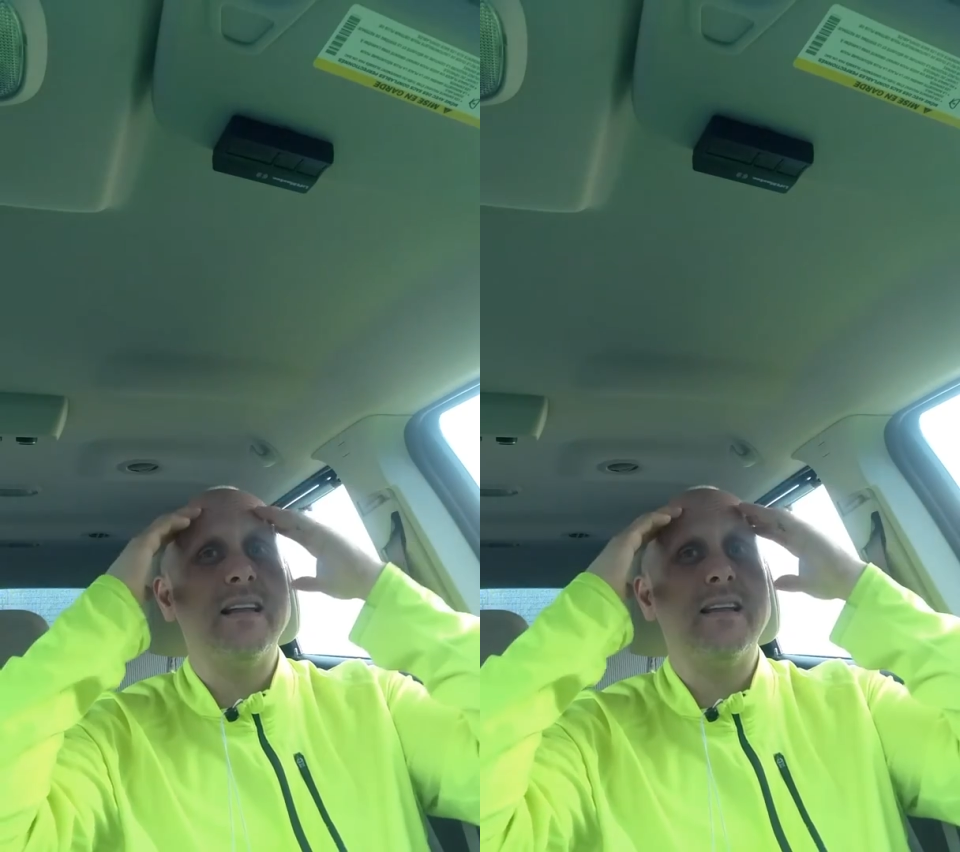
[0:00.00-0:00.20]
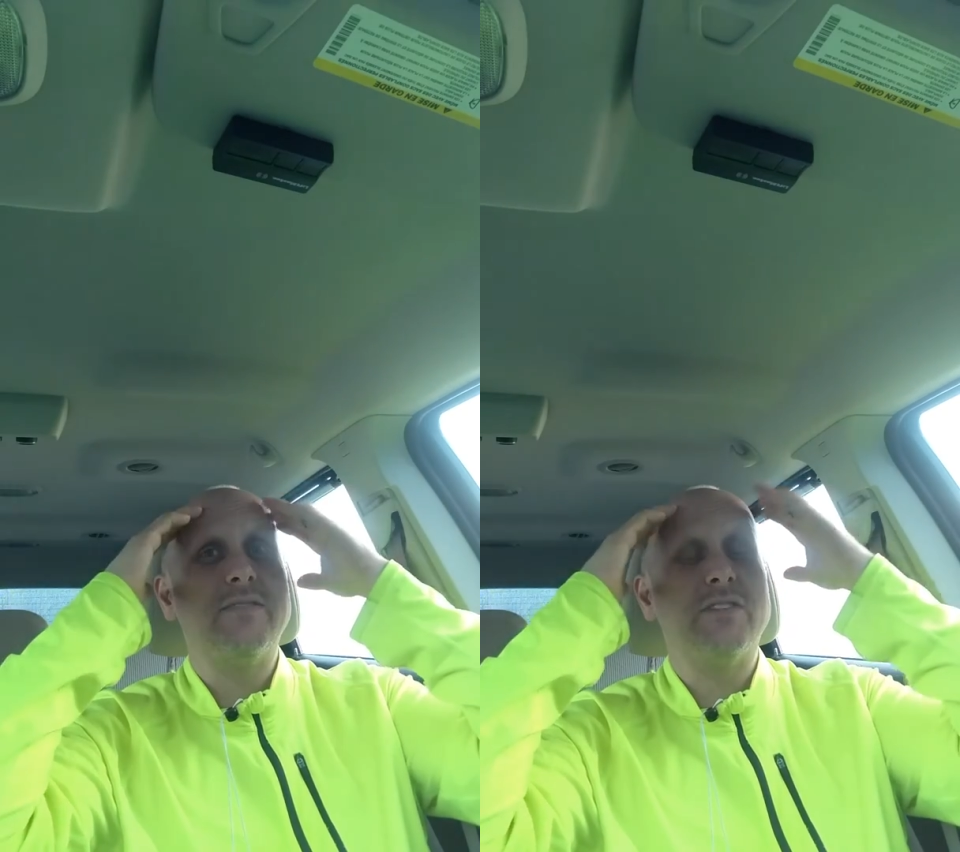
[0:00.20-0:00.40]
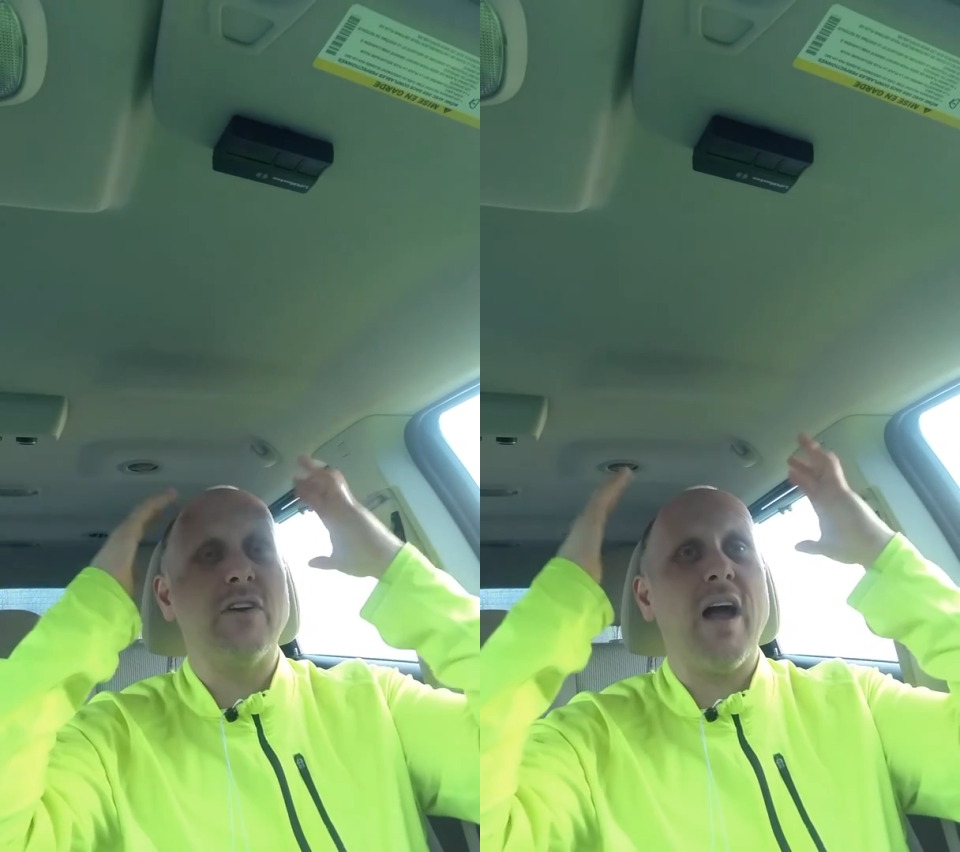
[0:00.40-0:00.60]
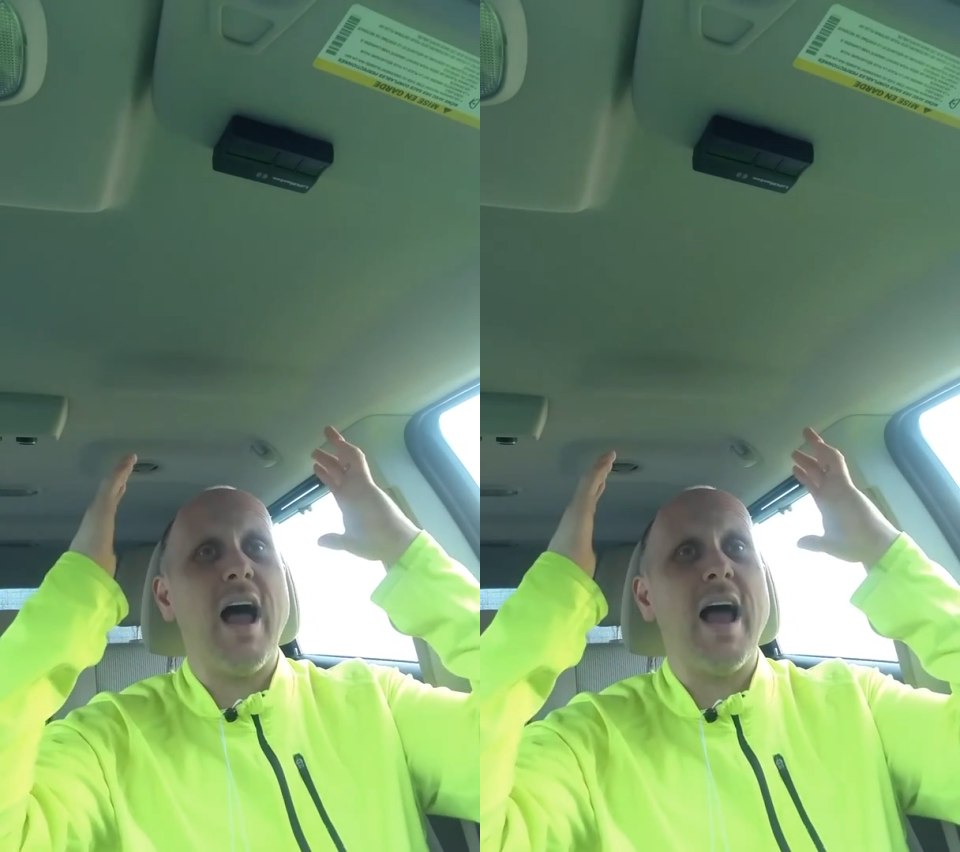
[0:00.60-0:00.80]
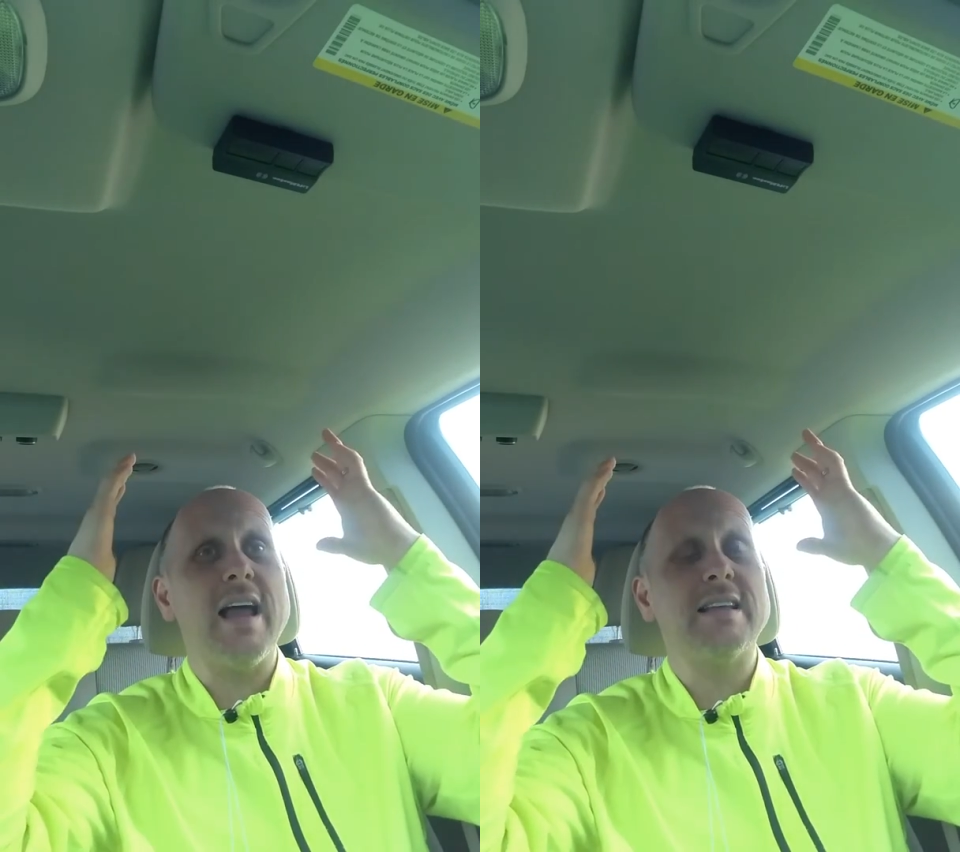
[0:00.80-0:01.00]
lift your
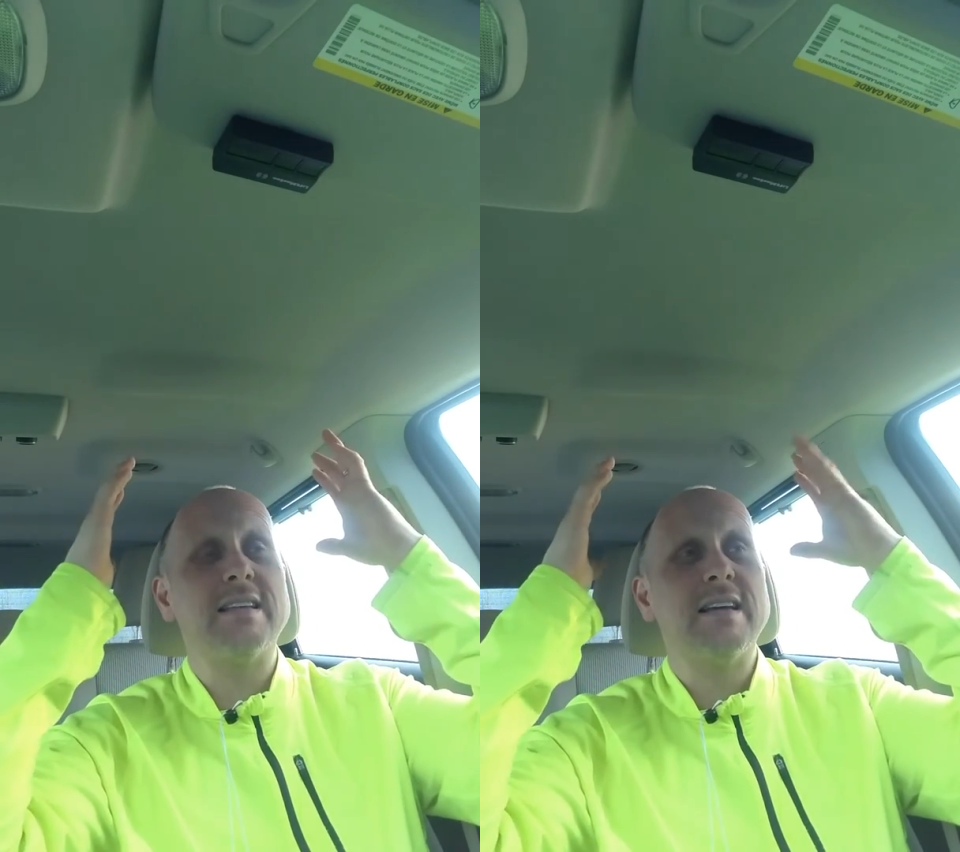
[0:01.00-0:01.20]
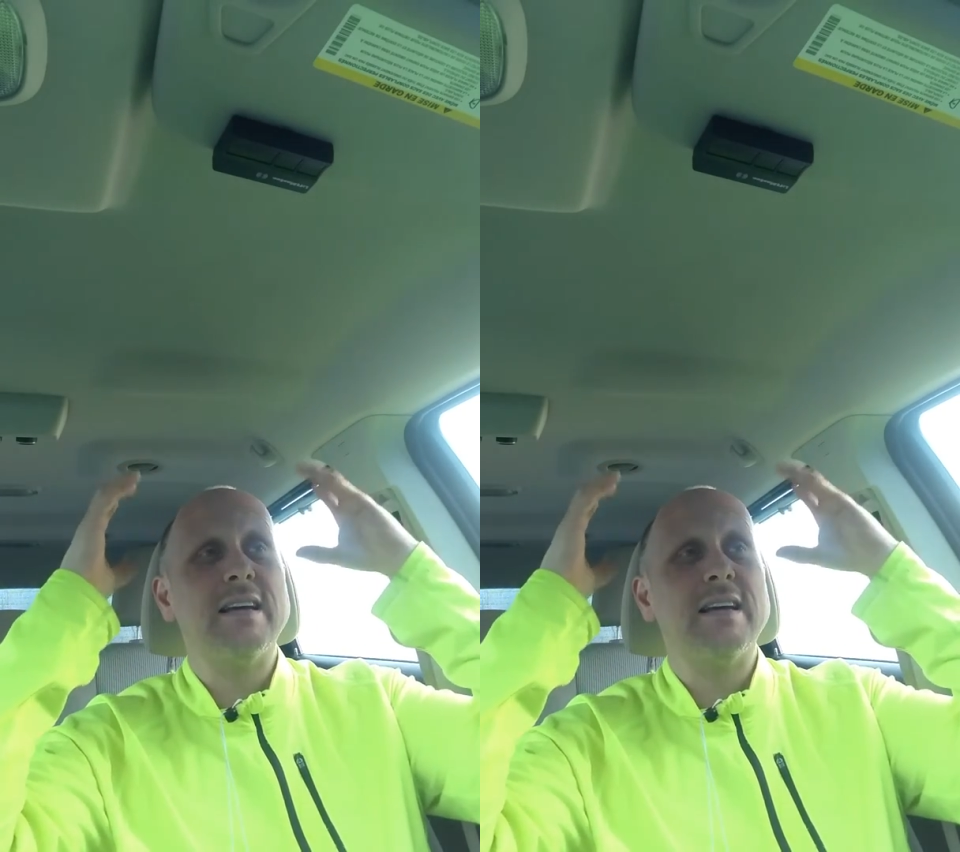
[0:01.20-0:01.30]
eyes,